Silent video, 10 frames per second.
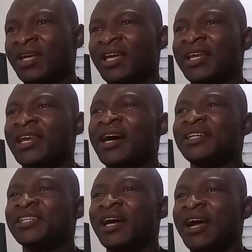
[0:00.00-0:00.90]
A
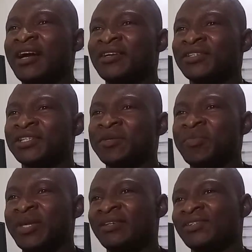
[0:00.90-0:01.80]
large IRC
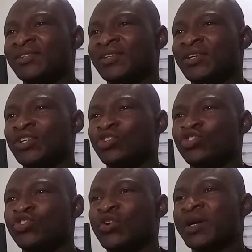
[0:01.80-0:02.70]
means
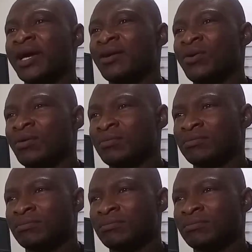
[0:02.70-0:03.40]
strong echo.